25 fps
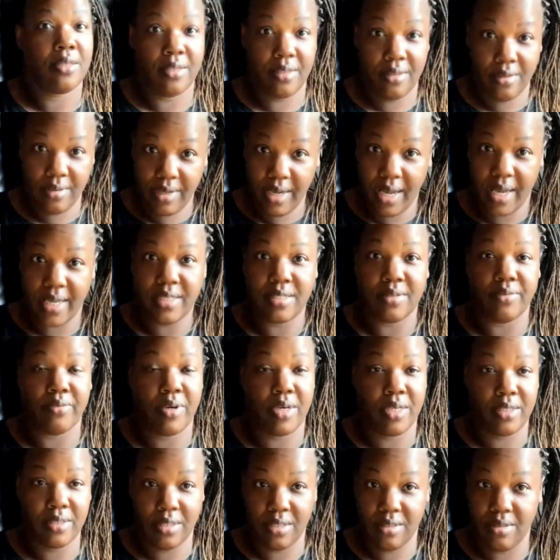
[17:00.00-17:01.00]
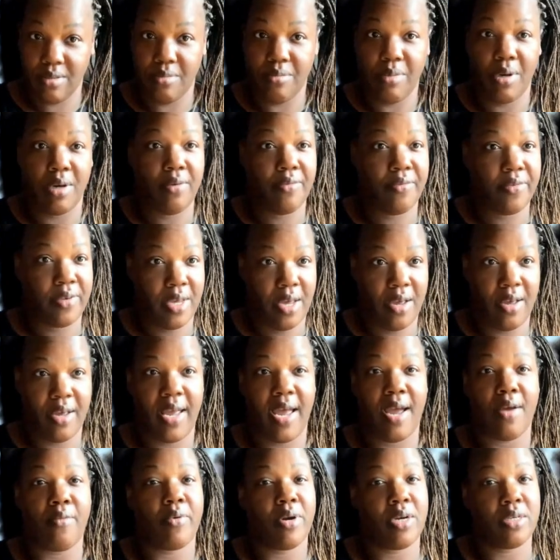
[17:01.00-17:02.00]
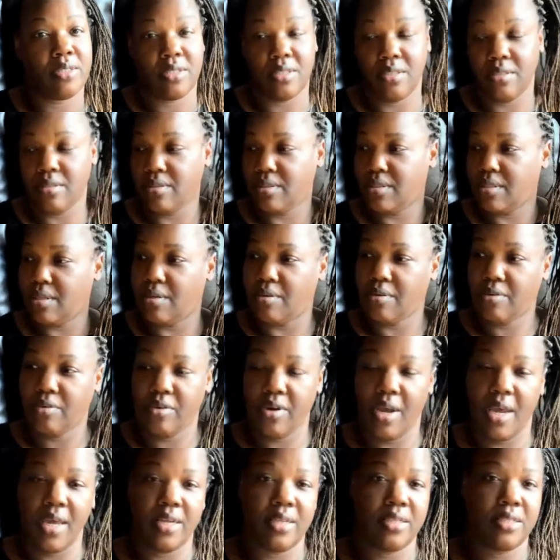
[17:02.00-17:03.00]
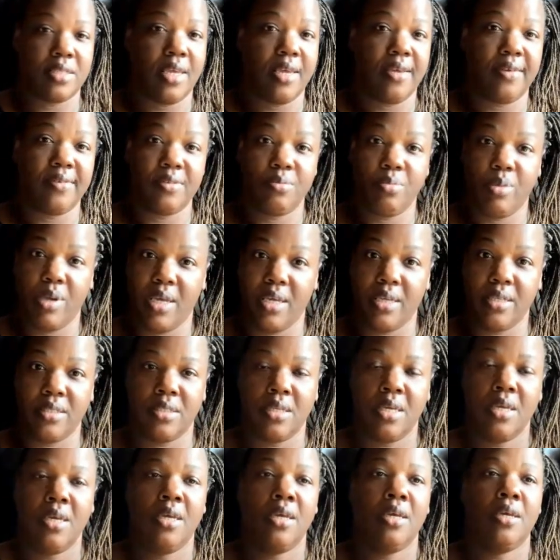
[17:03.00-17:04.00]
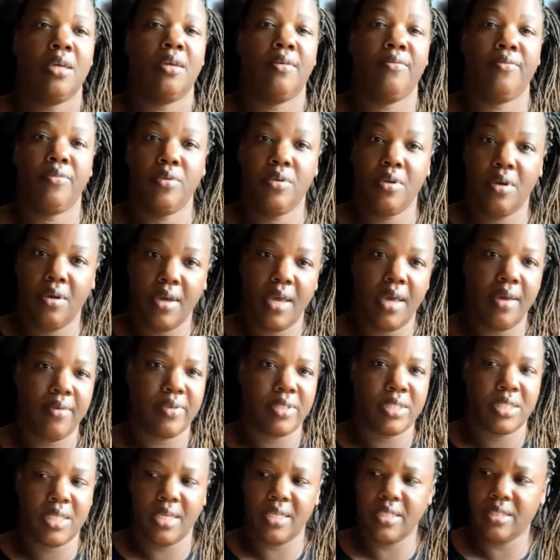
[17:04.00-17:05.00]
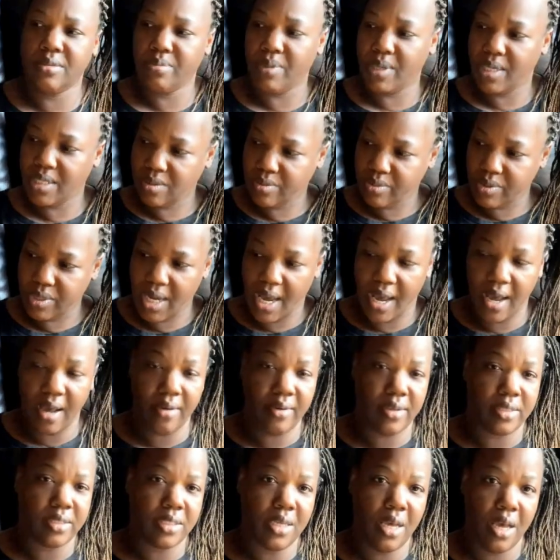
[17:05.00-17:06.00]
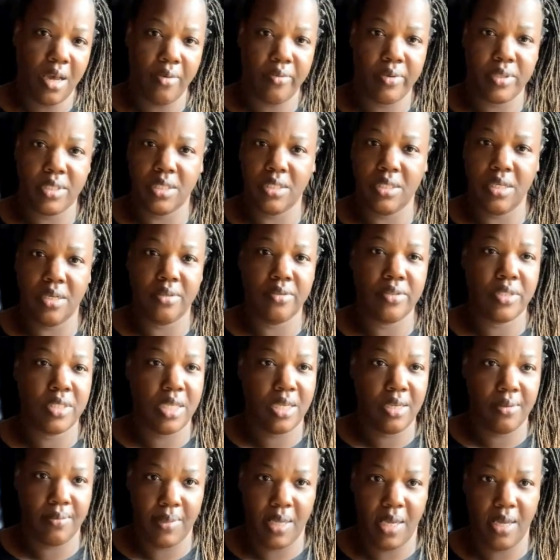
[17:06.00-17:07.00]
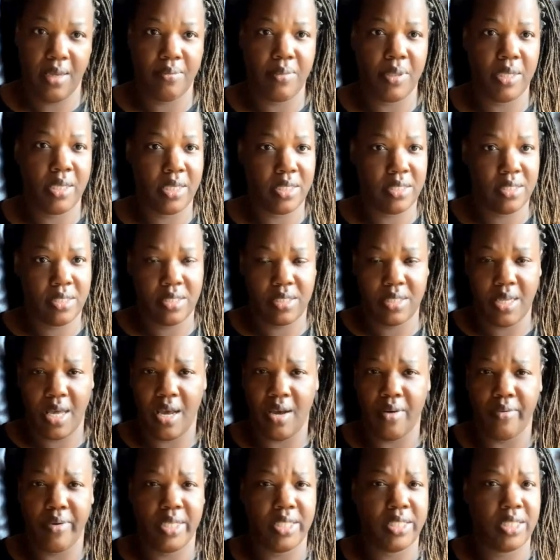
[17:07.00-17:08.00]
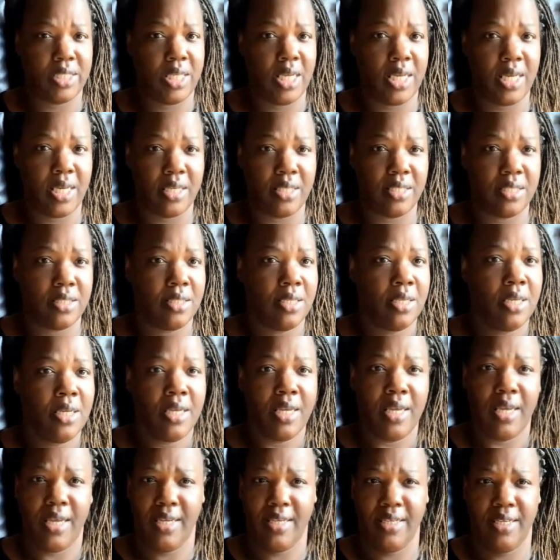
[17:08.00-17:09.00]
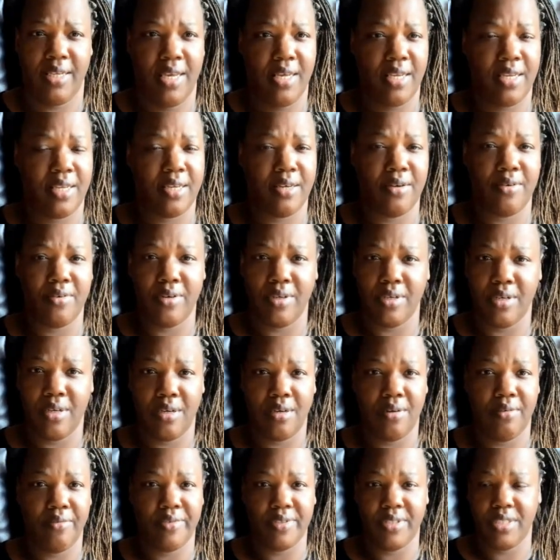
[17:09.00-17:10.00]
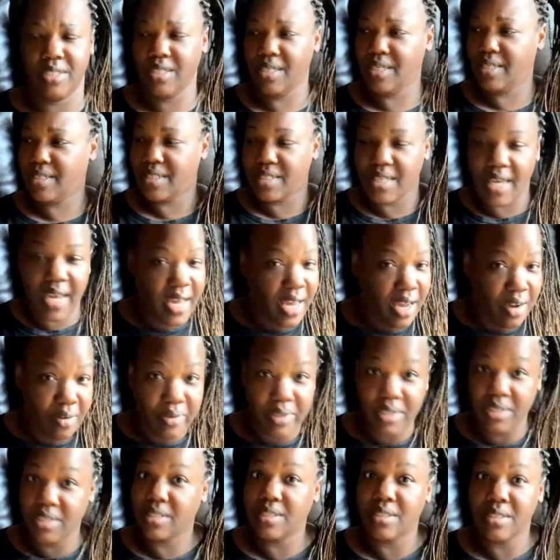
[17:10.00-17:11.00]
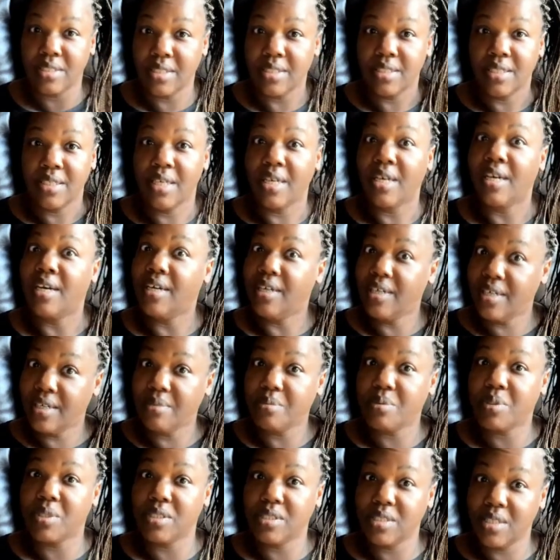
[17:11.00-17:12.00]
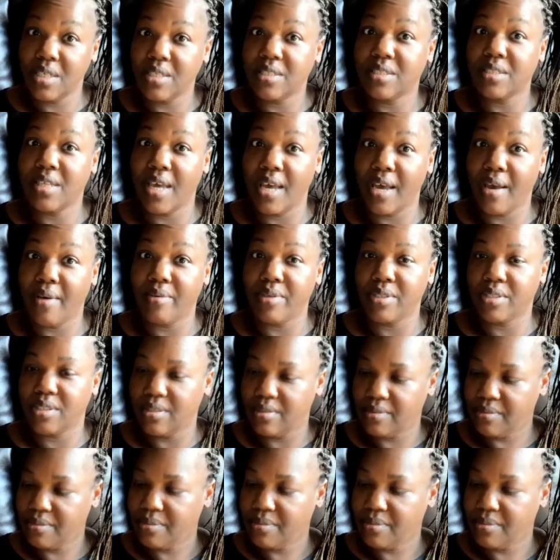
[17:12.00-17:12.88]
you got some work to do. Both of y'all got work to do. So create a safe space. If you don't have a safe space where y'all can talk, which you don't seem like, because it's always yelling and yelling going on for 6 hours, up to 6 hours,